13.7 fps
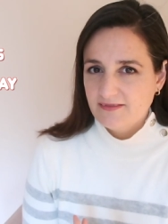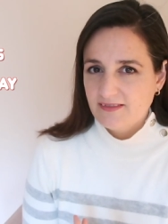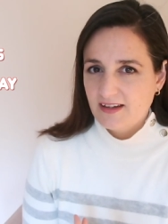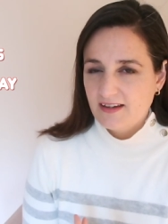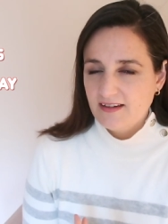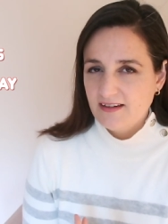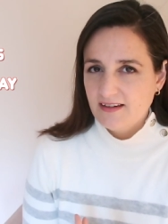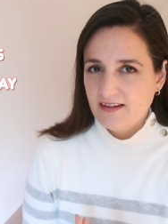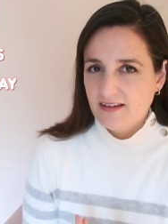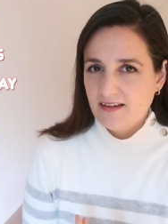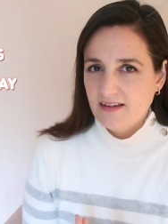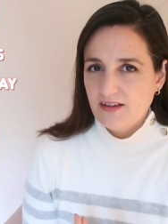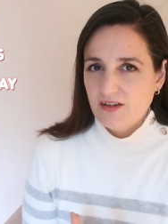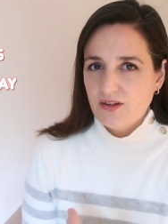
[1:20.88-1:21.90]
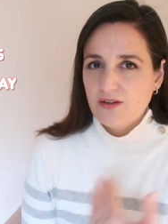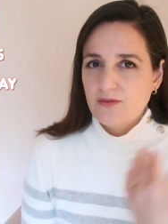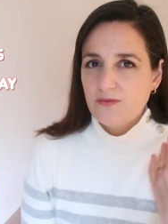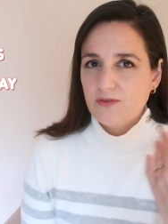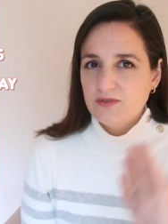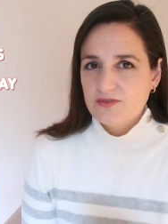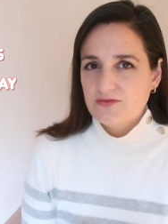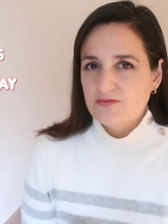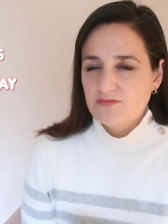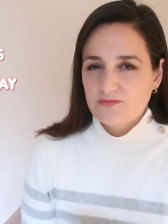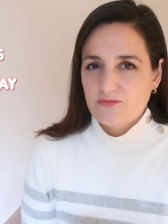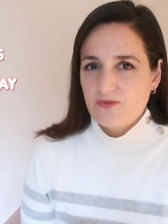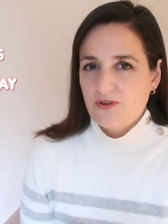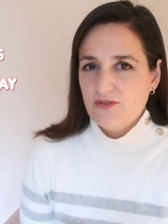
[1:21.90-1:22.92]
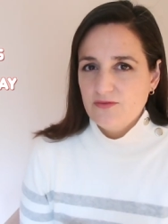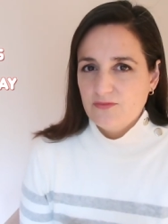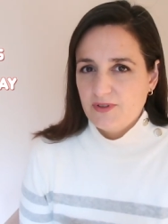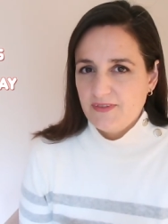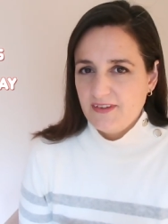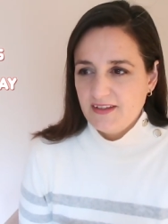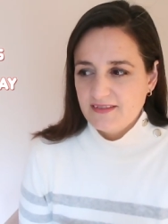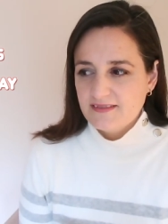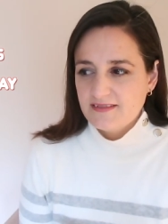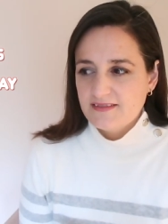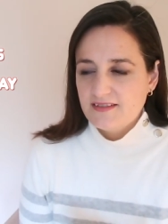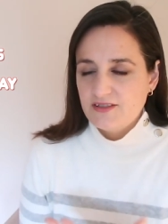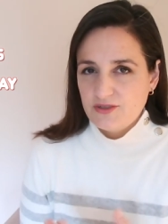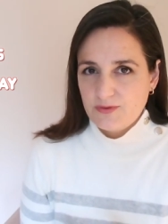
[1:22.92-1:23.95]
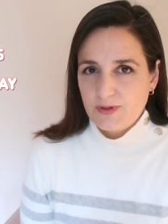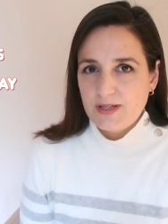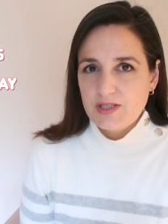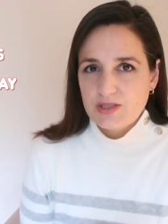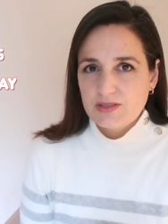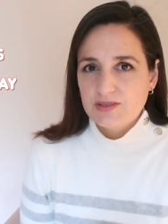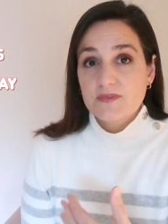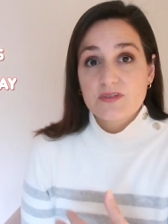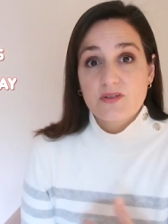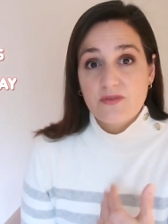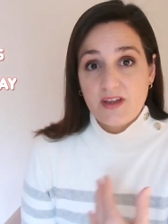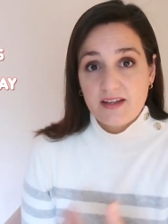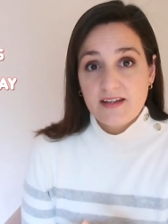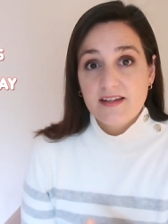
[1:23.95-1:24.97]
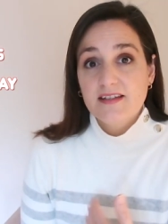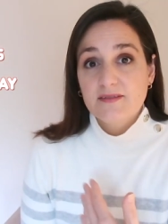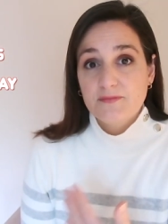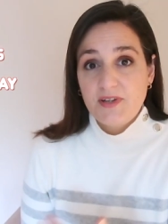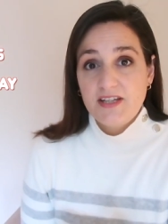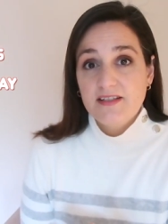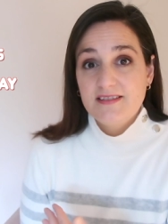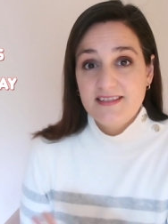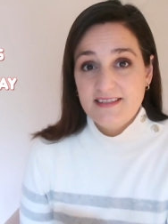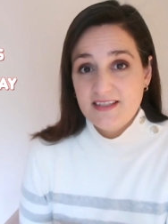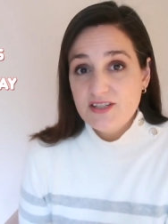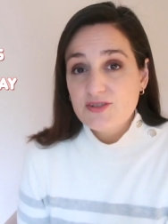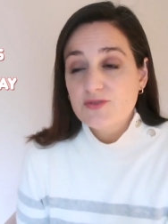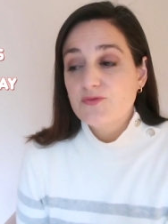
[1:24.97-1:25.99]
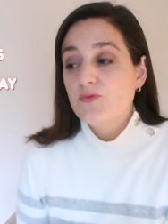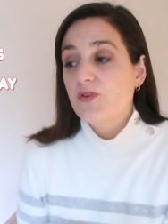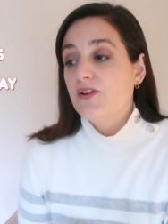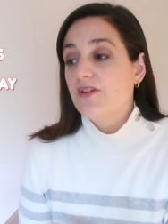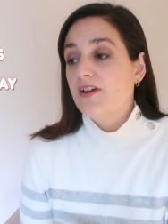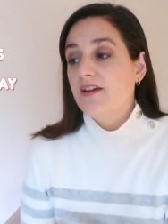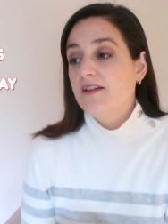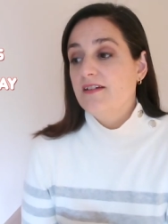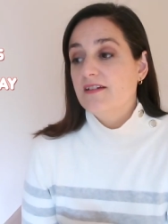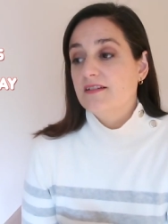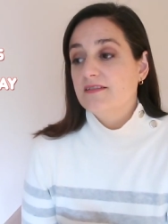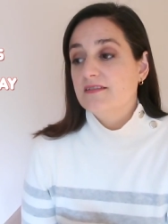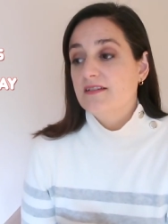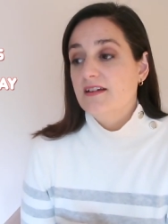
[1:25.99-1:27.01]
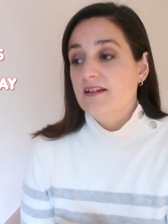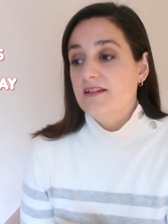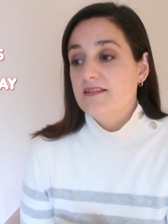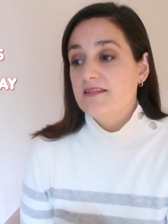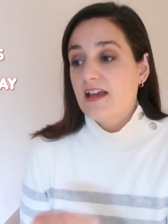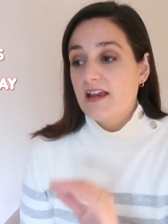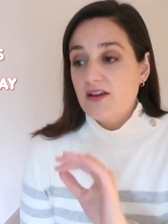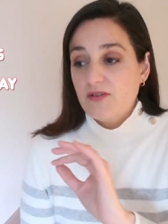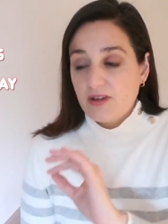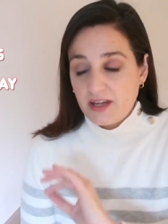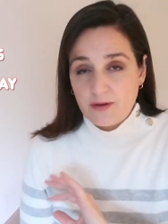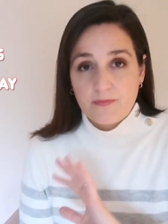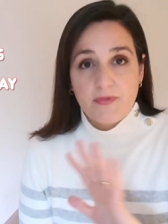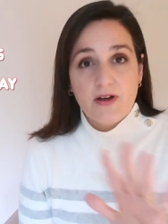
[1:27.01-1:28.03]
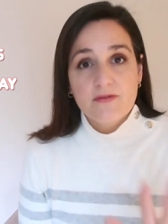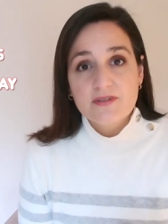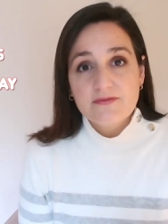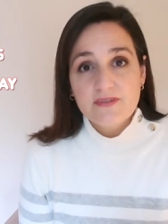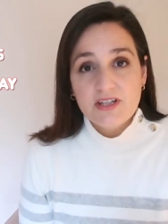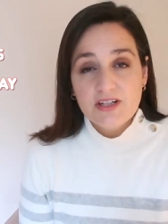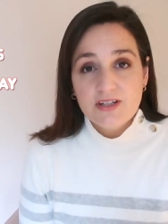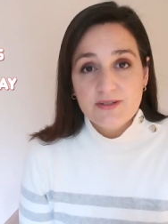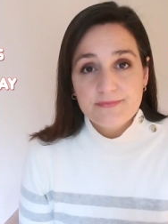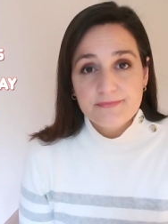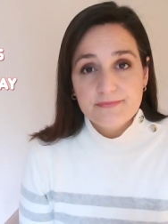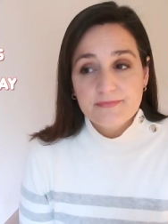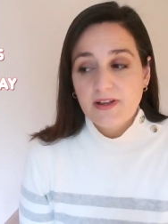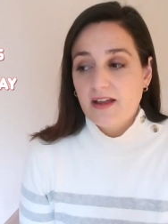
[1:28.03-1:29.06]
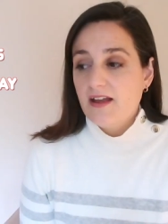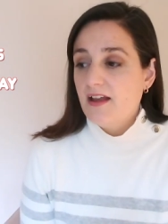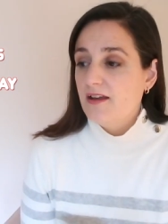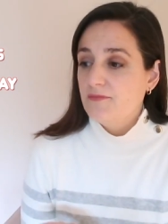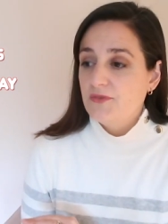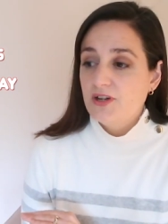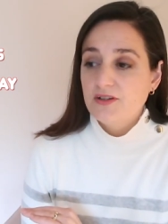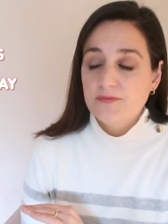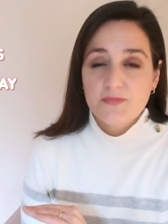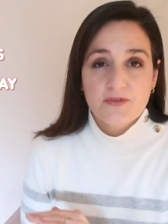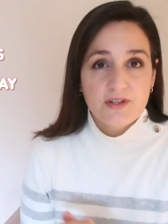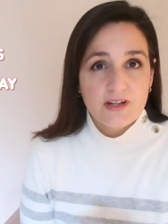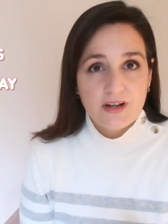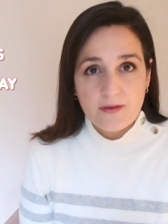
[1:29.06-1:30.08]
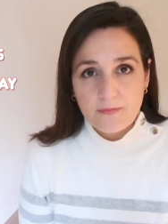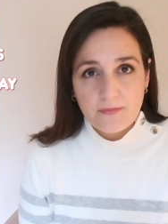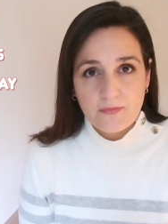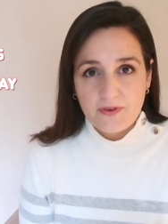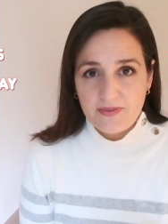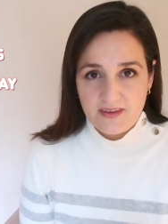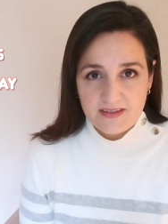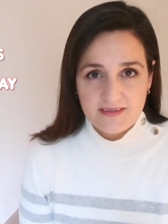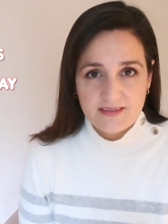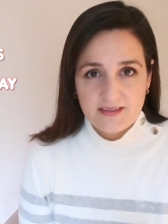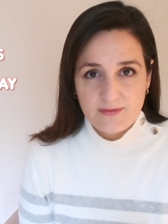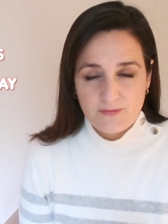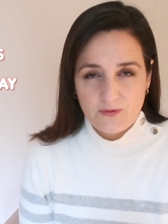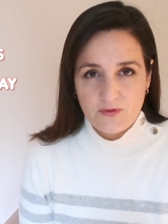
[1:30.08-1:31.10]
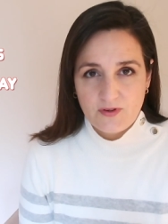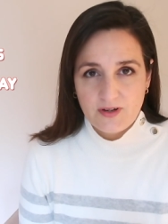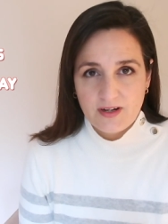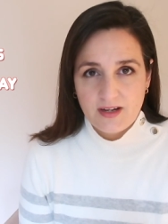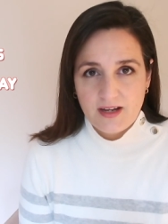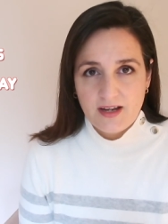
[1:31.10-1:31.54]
Okay, what's wrong with this situation? So that I can make a decision where I can say, okay, I'm out of here, I'm not putting up with this anymore,